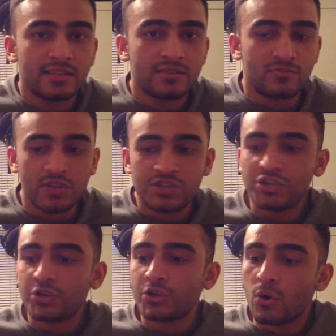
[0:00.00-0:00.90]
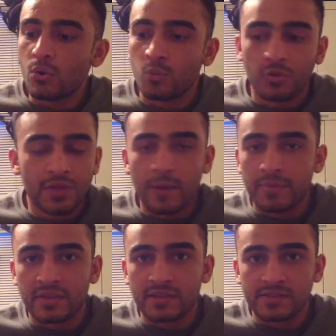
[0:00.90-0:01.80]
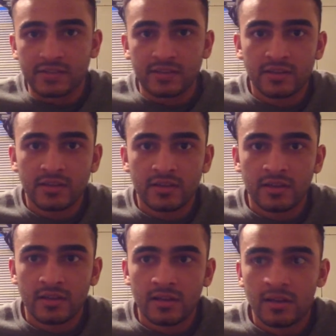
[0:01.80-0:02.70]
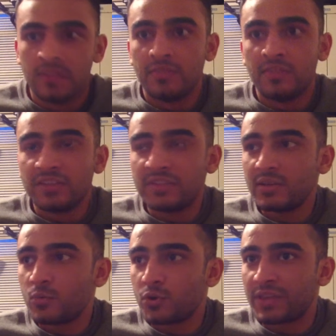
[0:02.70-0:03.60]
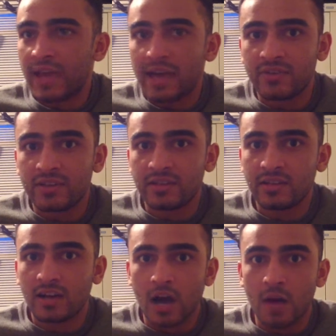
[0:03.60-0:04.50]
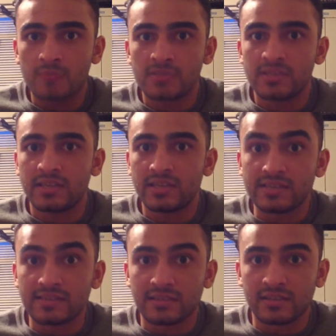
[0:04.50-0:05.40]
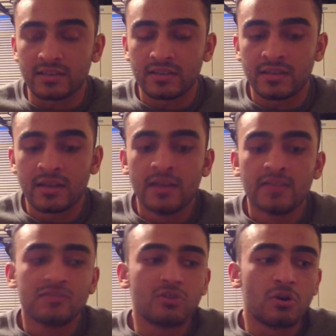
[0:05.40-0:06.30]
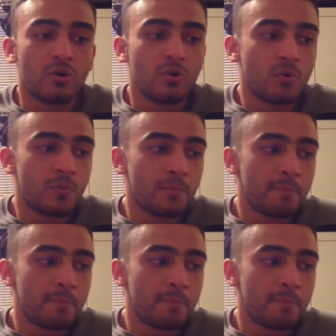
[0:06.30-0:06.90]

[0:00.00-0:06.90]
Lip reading: reaching your goal will not be easy. Nothing worth having comes easily. So,